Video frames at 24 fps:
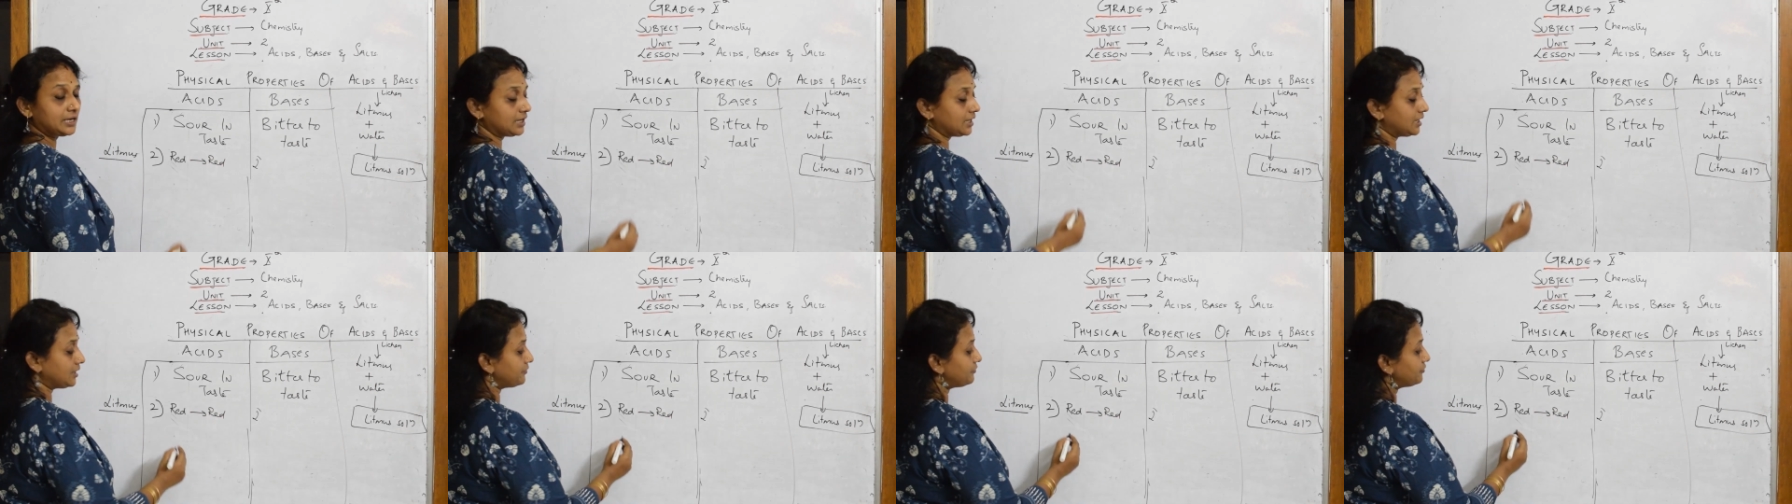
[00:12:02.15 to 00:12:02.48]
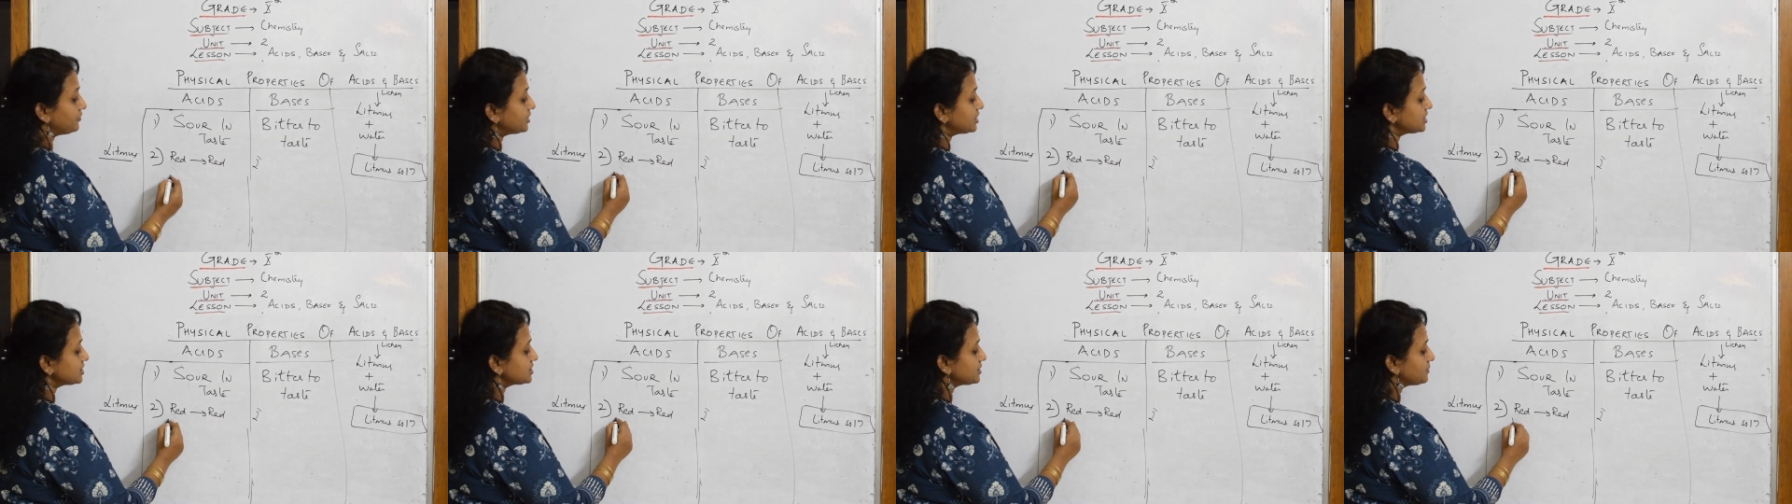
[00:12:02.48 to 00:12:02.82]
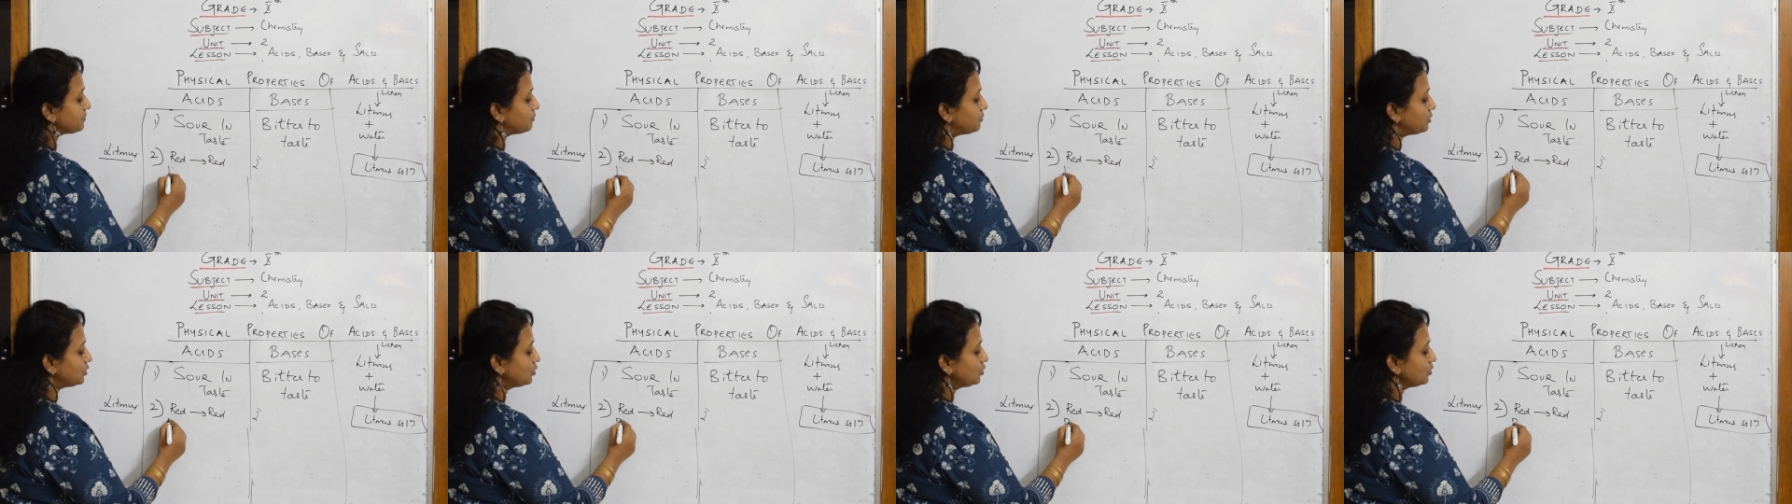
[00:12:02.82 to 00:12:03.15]
If it is a
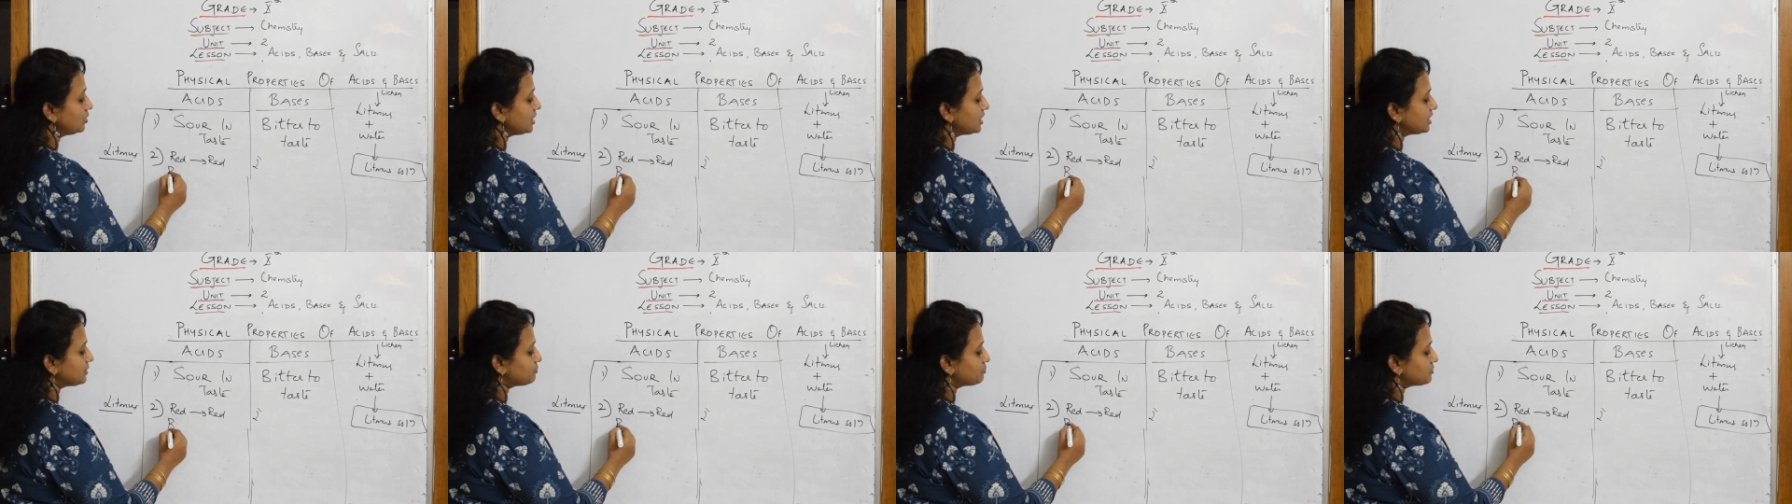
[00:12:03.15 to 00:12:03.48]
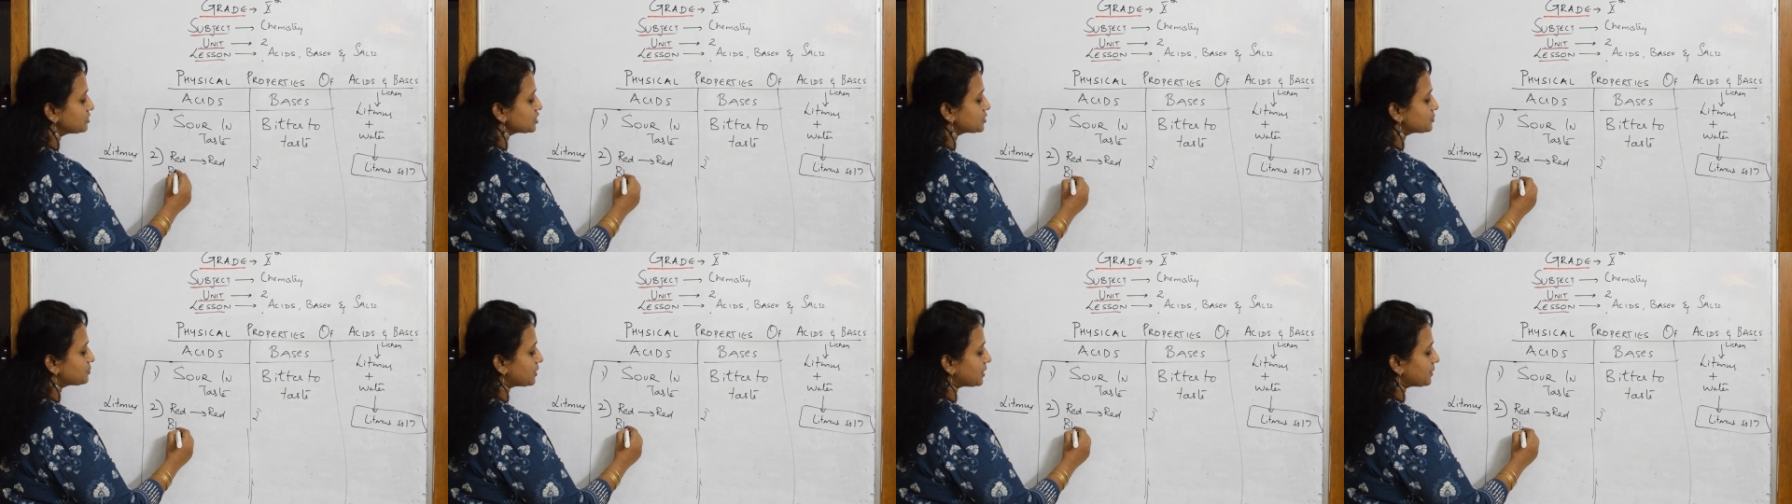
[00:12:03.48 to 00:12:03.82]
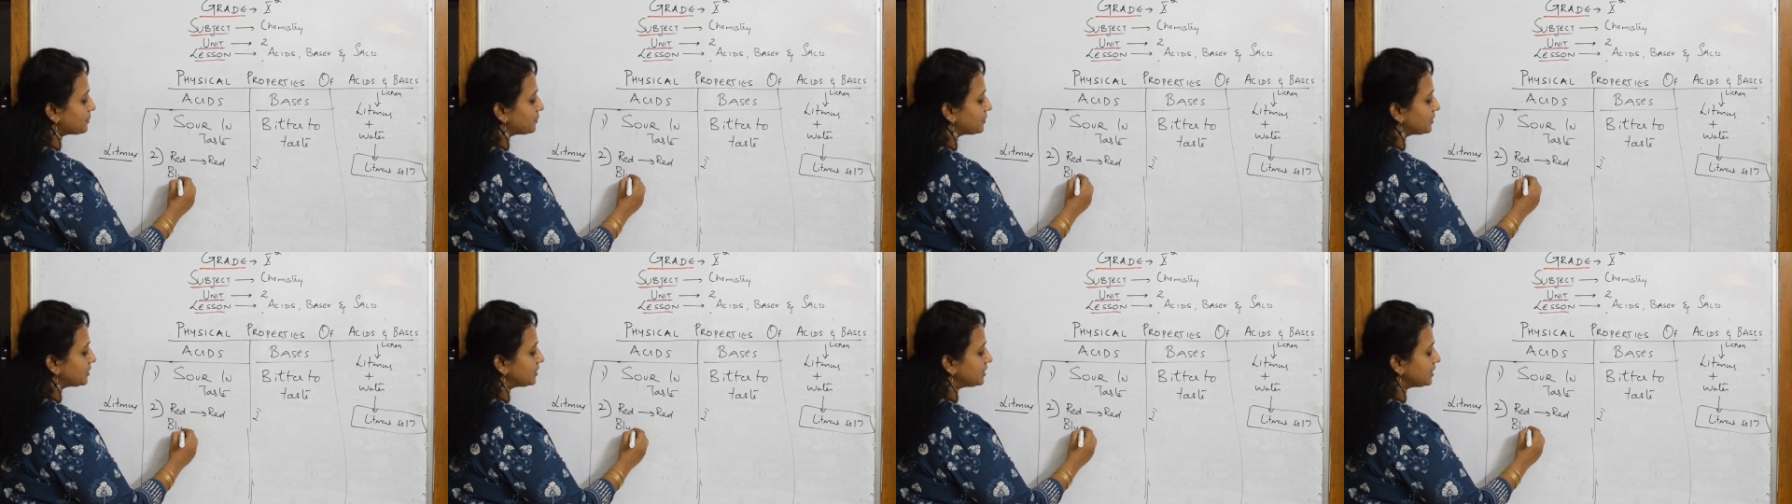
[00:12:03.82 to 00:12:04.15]
blue litmus paper,